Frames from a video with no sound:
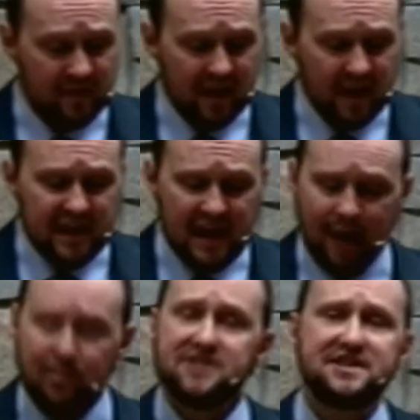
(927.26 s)
Now, I'm
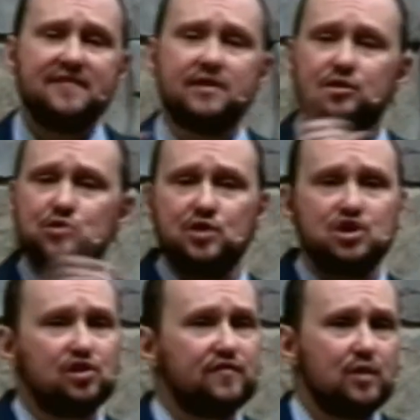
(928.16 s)
not saying that the
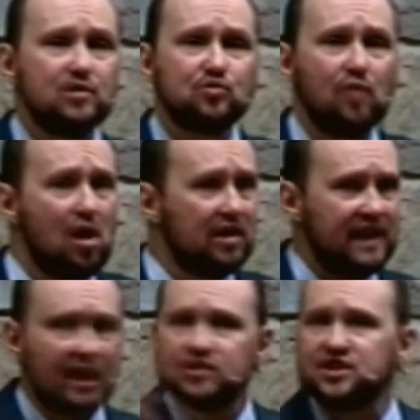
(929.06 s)
traditional view is wrong and
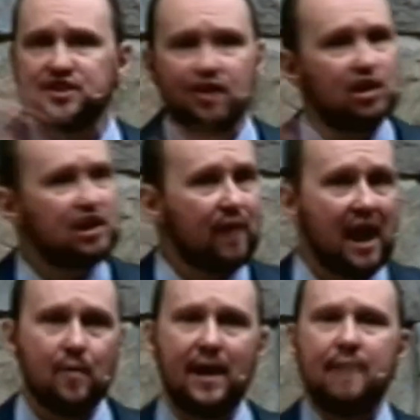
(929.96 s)
ours is the only
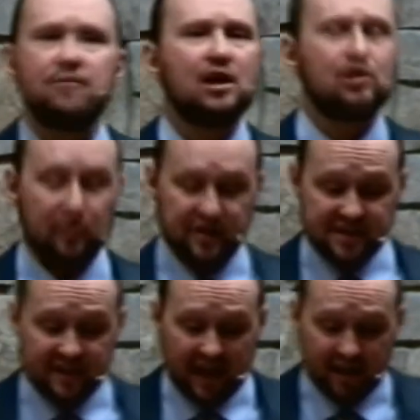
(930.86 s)
right way. I'm not alluding to
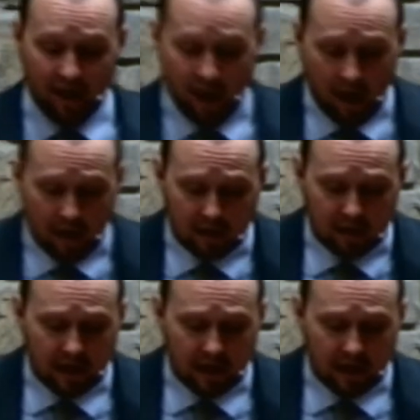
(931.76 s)
that at all.